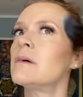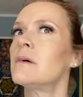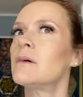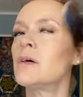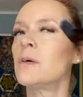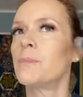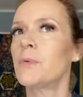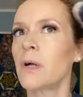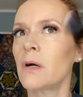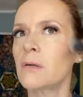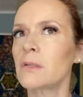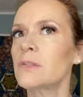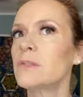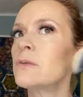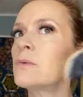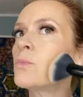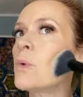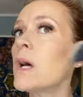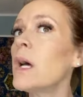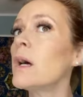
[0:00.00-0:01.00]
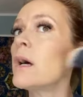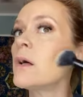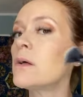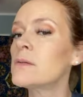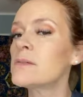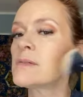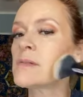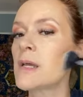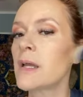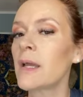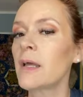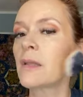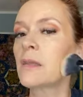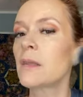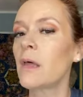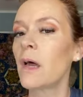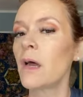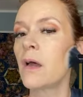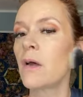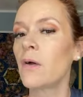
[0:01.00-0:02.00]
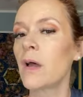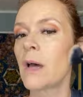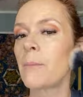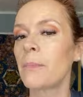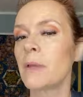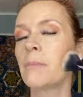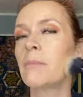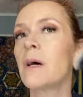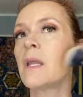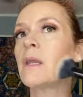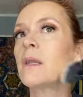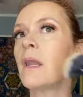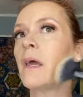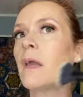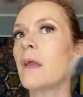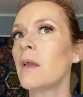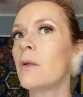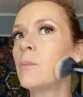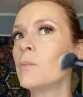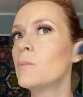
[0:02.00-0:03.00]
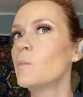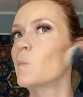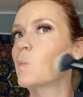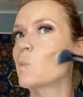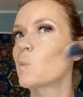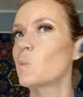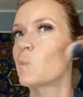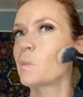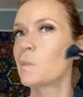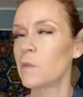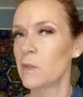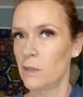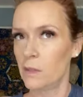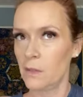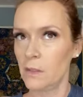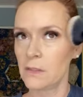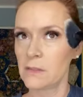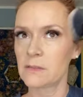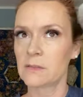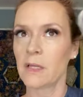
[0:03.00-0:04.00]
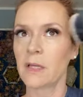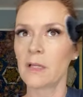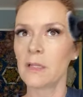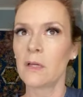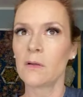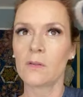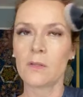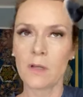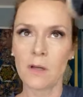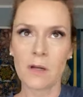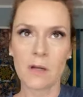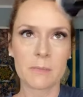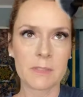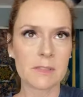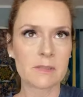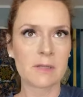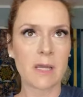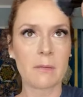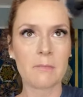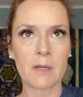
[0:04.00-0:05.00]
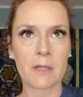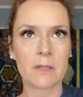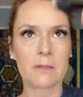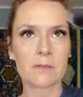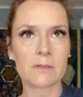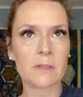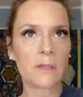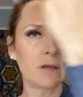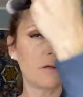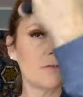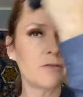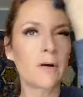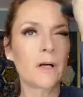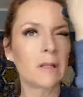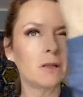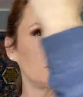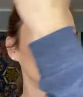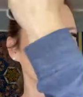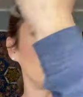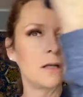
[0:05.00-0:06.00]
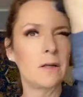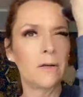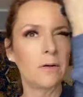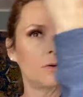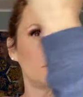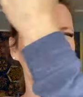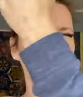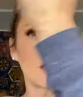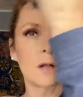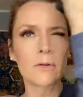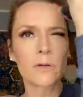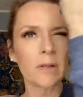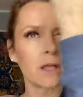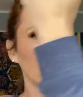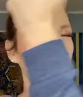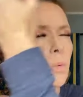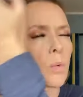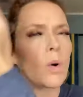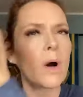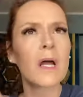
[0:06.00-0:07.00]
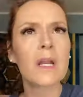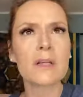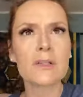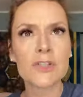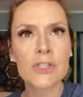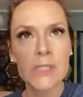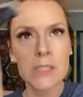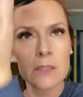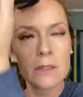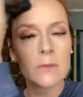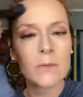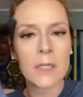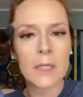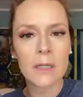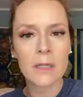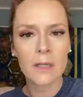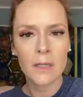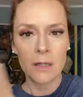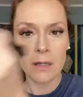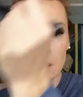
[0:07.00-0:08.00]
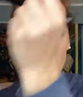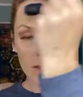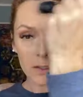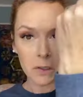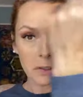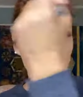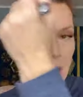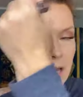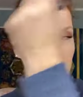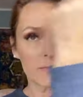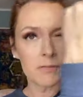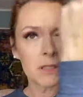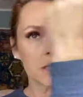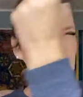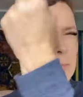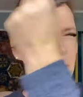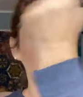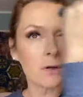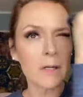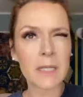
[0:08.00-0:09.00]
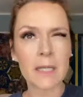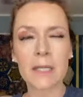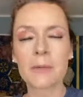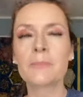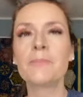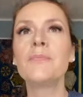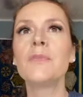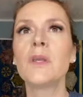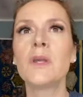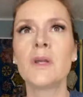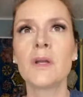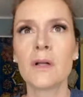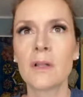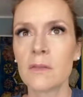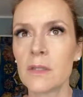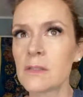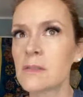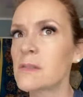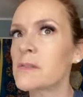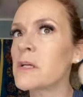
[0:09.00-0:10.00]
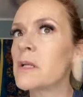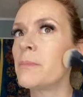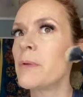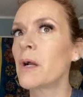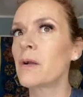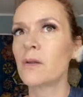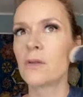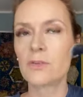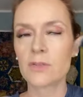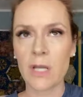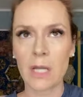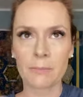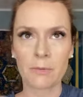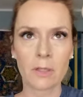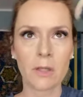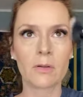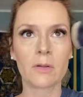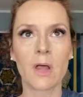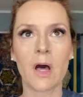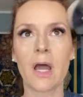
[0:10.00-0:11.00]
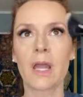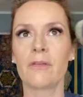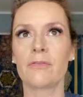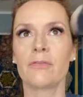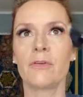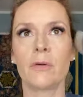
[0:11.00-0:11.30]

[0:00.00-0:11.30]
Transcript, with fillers: Hope y'all are doing well. Say hello, happy Monday. Say hello in the comments, tap my nose and hit follow. I know y'all are like, what is she doing? Live in the morning. This is gonna be our new time to go live.